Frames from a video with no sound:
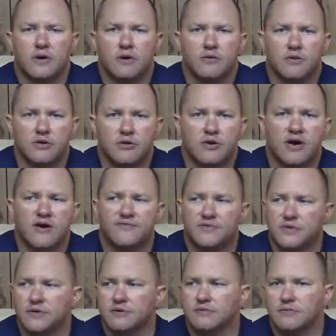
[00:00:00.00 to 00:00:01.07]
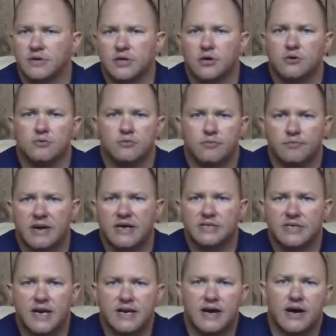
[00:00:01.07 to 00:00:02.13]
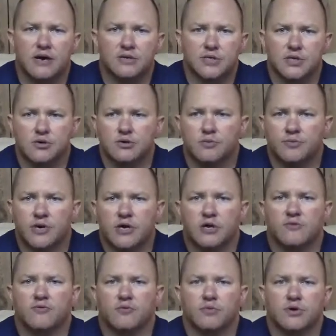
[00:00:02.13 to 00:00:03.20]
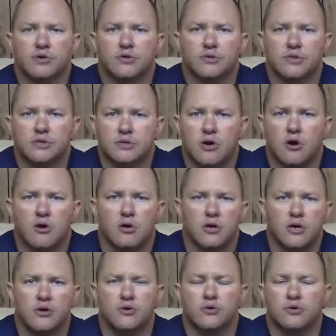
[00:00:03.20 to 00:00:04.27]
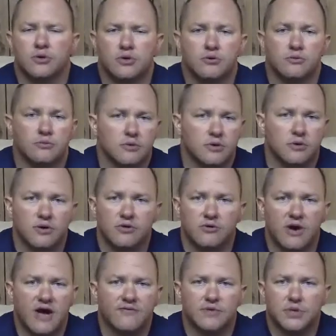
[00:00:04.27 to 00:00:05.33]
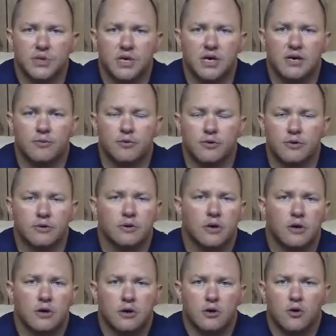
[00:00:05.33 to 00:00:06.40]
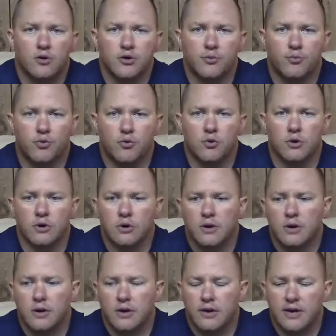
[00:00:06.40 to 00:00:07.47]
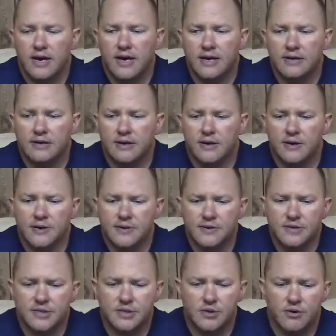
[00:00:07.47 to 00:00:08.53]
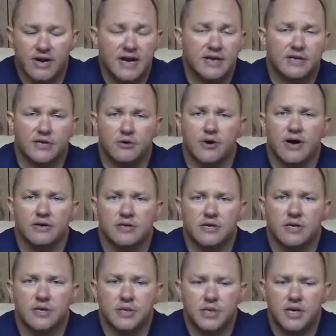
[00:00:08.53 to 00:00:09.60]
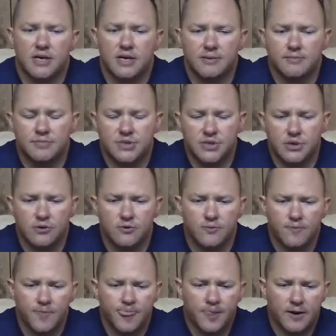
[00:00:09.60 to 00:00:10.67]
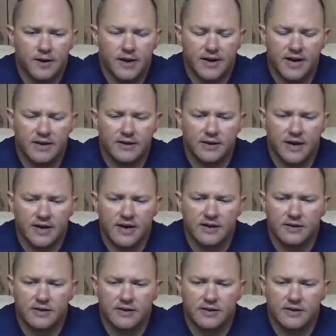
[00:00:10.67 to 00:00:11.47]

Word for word: then you have to, you know, maintain a household and pay all of your bills all alone. You, you either have a job or, or you're poor, and uh, so I had to go out and get a job, so I got a, I got a,